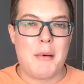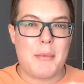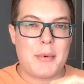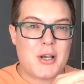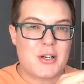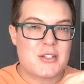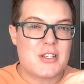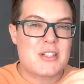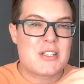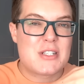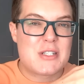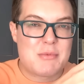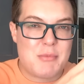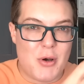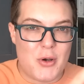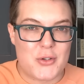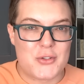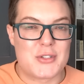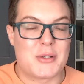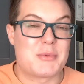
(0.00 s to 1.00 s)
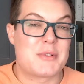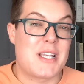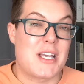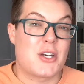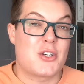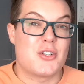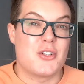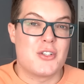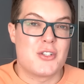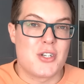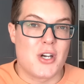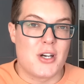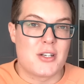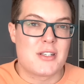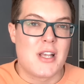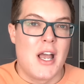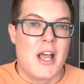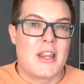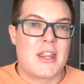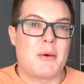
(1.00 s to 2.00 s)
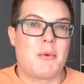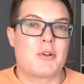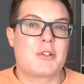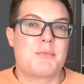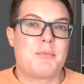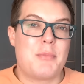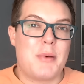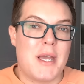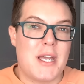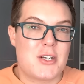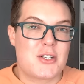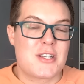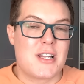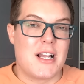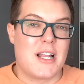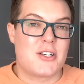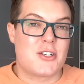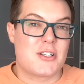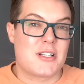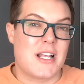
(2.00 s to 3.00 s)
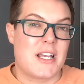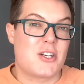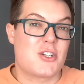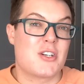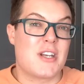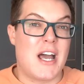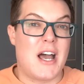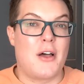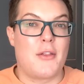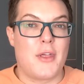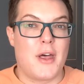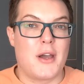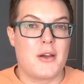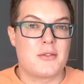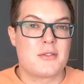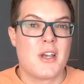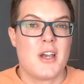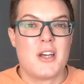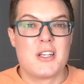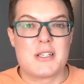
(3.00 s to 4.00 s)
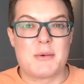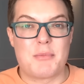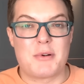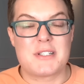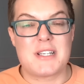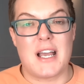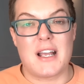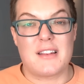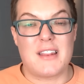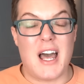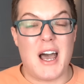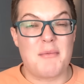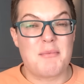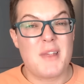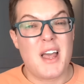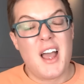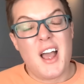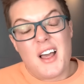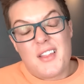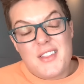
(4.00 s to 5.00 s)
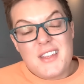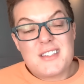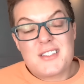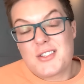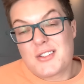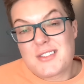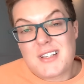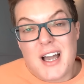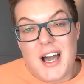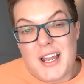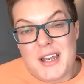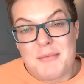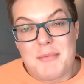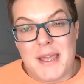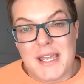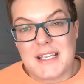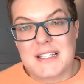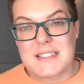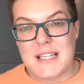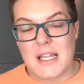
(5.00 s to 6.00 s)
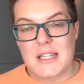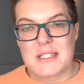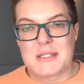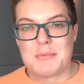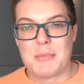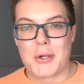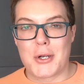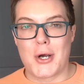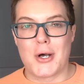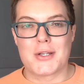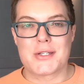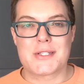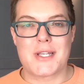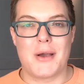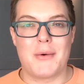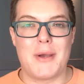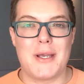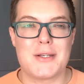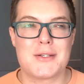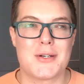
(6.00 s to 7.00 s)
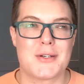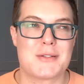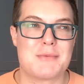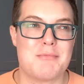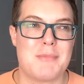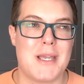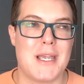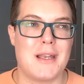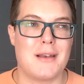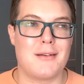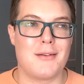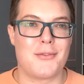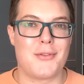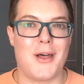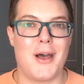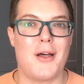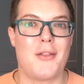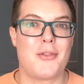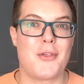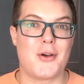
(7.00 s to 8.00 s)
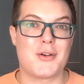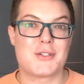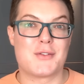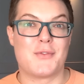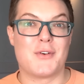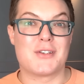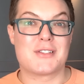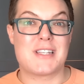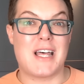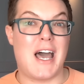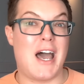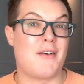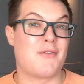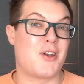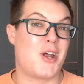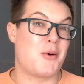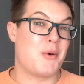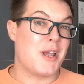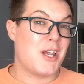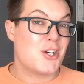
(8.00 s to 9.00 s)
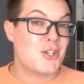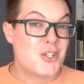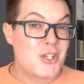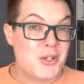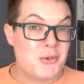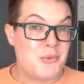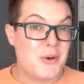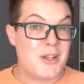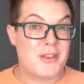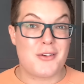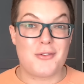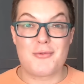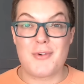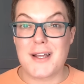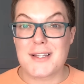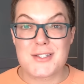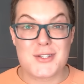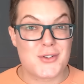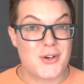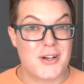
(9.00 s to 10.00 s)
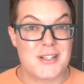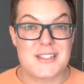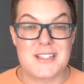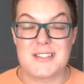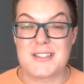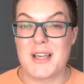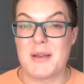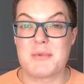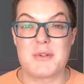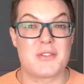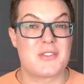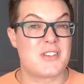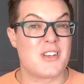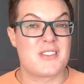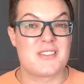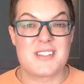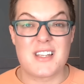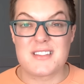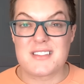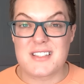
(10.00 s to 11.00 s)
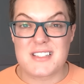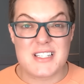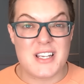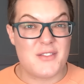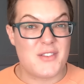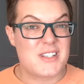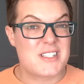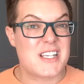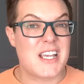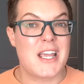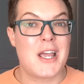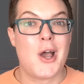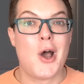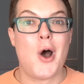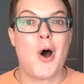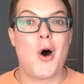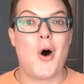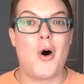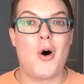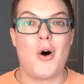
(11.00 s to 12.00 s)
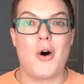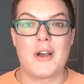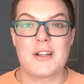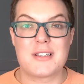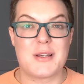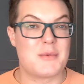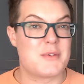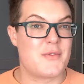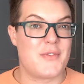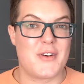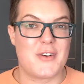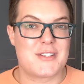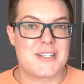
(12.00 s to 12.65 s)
But because a small subsection does, they want to pitch the legislation at those to protect that. This does kind of make sense, but also it does mean that those of us that have no issue with retinoids in terms of sun sensitivity or in terms of